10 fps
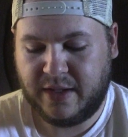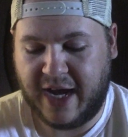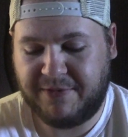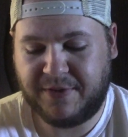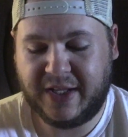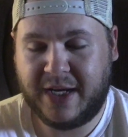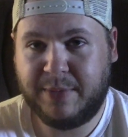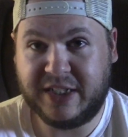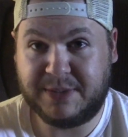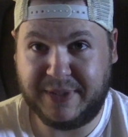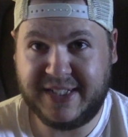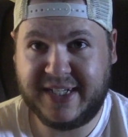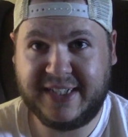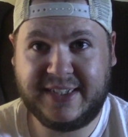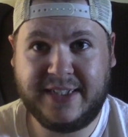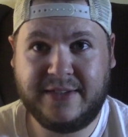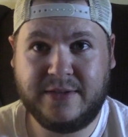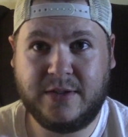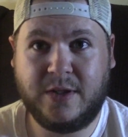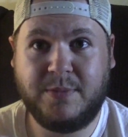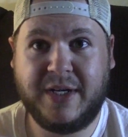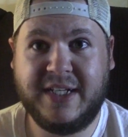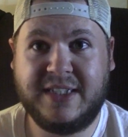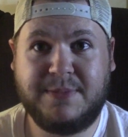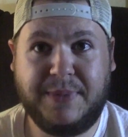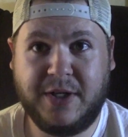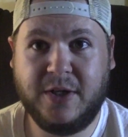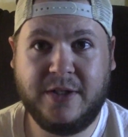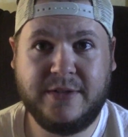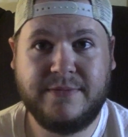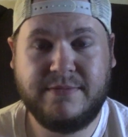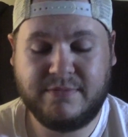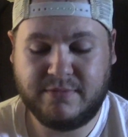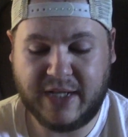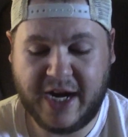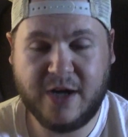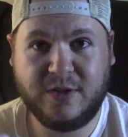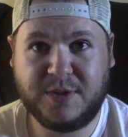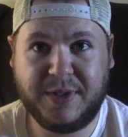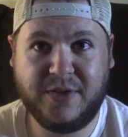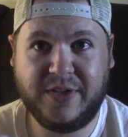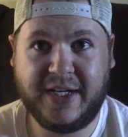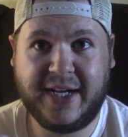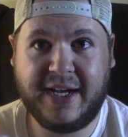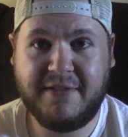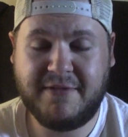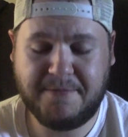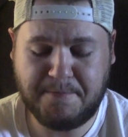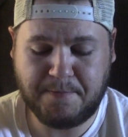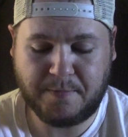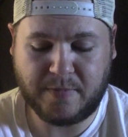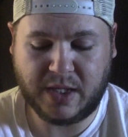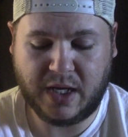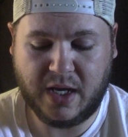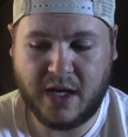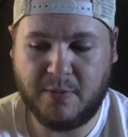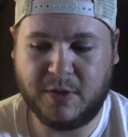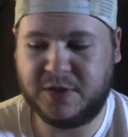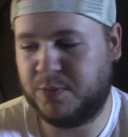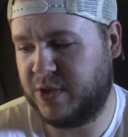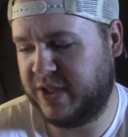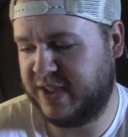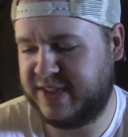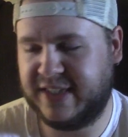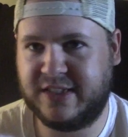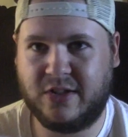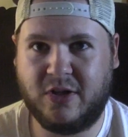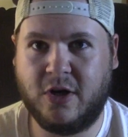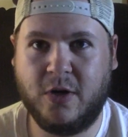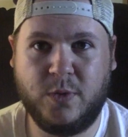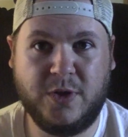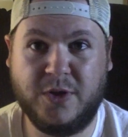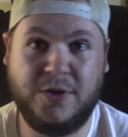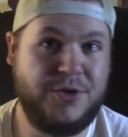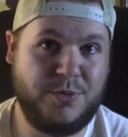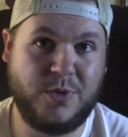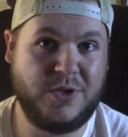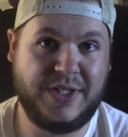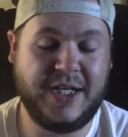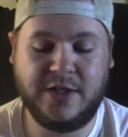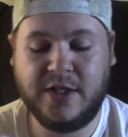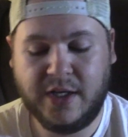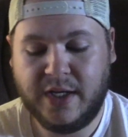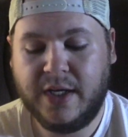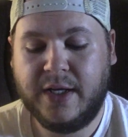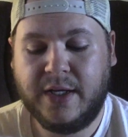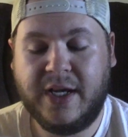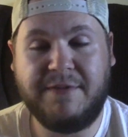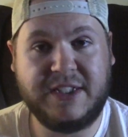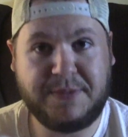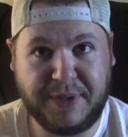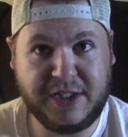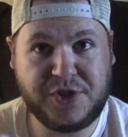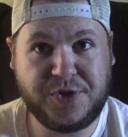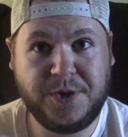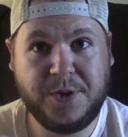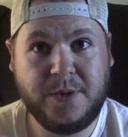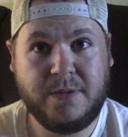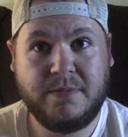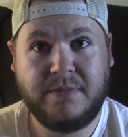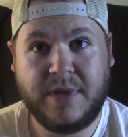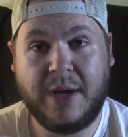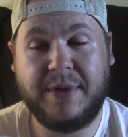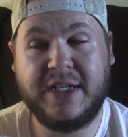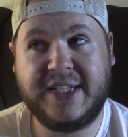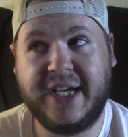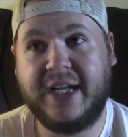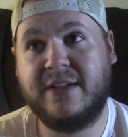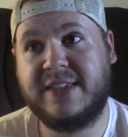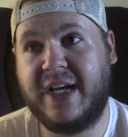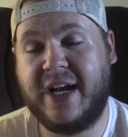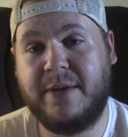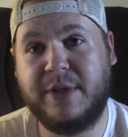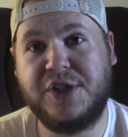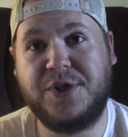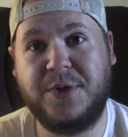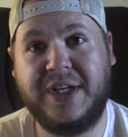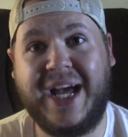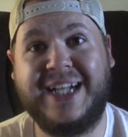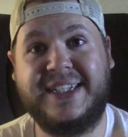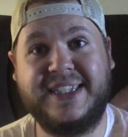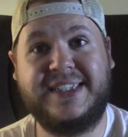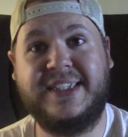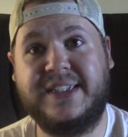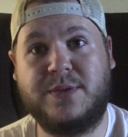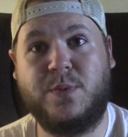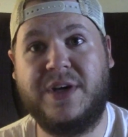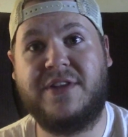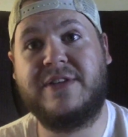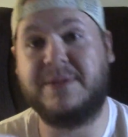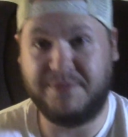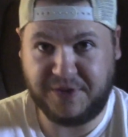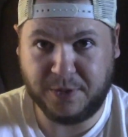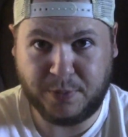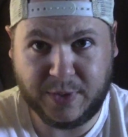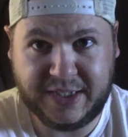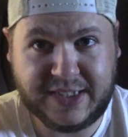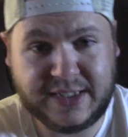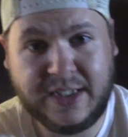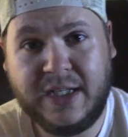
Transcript: After that, I'm going to spin test it on my spinner, my arrow spinner that I have. I'm also probably going to test it on hardwood or do one or the other. If it spins true, I'm going to take it outside and I'm going to shoot it at distance with some field points